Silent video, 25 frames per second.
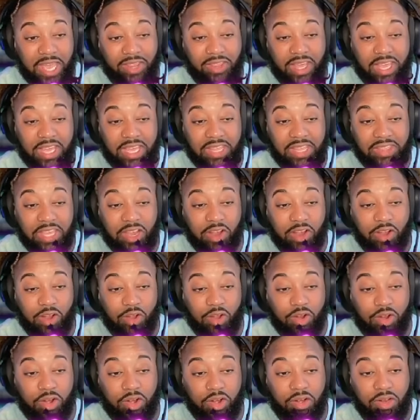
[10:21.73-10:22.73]
like they
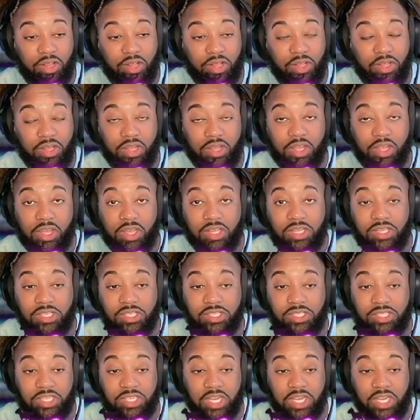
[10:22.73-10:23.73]
are
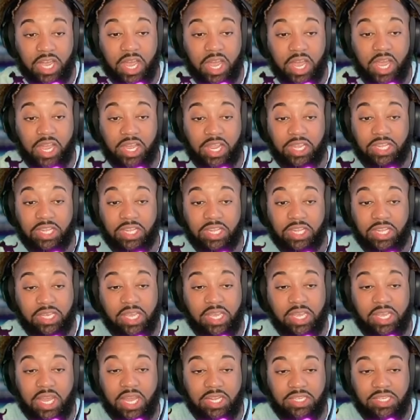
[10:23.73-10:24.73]
giants and
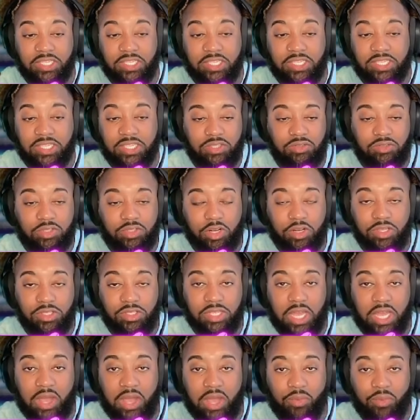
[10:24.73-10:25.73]
cannot just turn
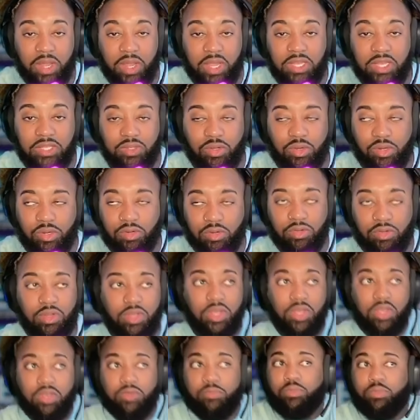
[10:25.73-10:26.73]
sideways or
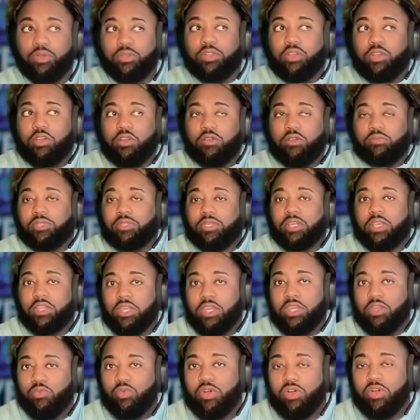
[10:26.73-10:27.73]
put their arms together
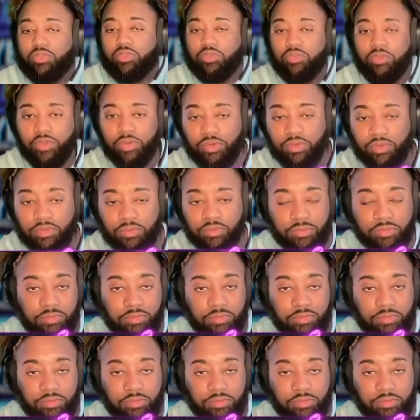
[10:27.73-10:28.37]
and walk through.